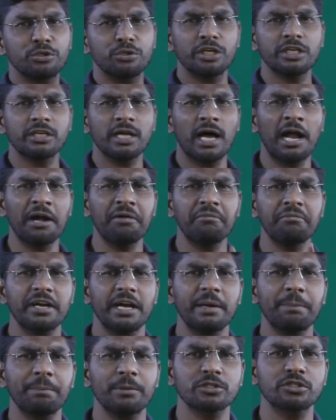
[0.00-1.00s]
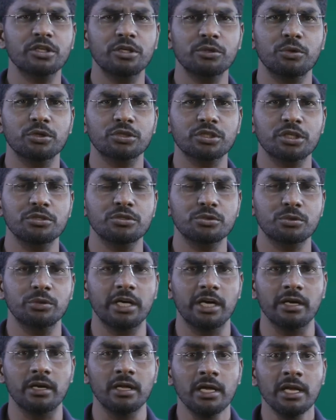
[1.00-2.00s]
unit, one hundred percent question,
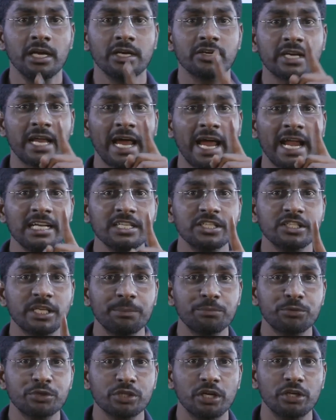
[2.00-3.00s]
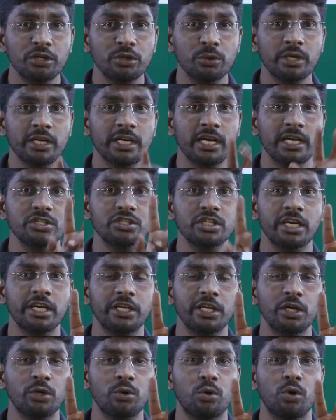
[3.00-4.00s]
student. Transcription unit and
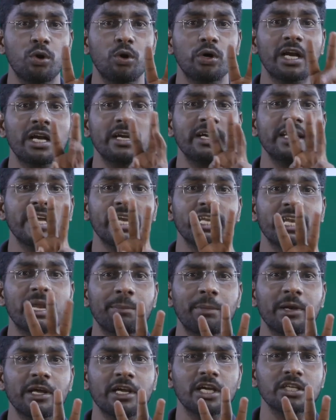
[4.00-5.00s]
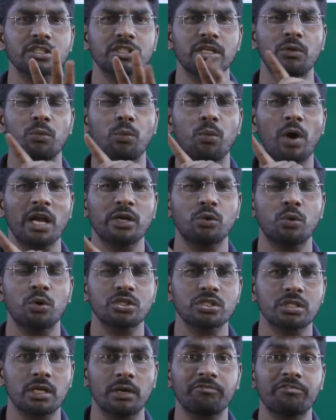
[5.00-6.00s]
genetic code and D N A replication. One
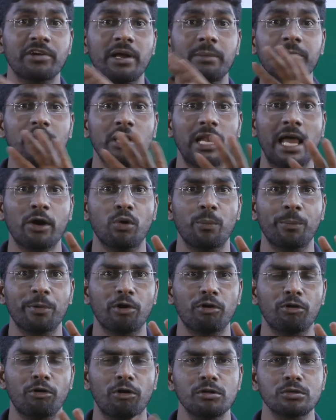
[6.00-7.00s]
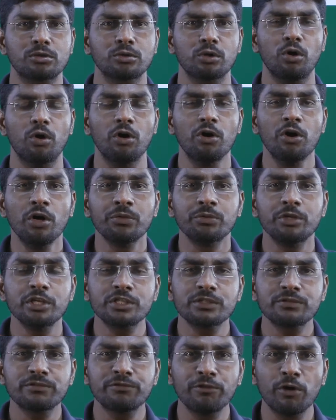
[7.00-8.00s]
question from Lacopyron also.
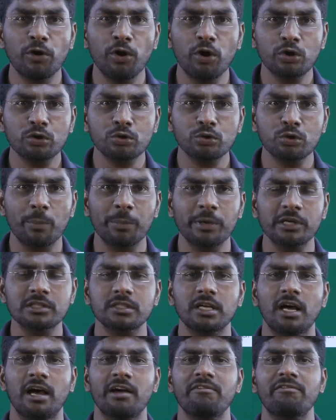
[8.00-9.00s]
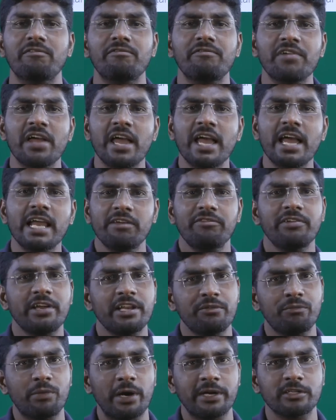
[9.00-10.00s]
These four topics are very,
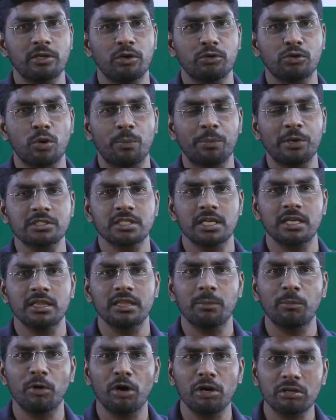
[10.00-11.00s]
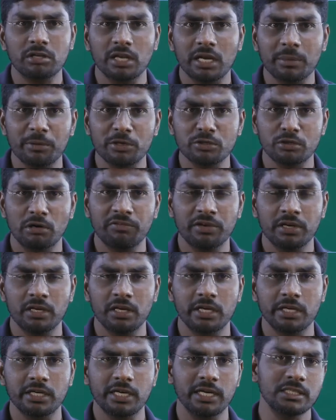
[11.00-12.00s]
very vital topics in the molecular base of
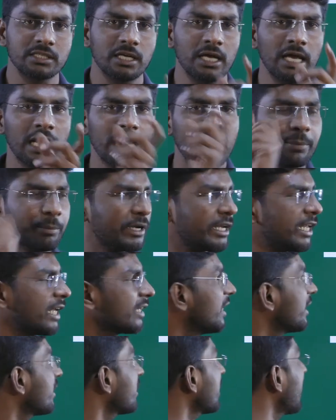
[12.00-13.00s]
inheritance. Let me take the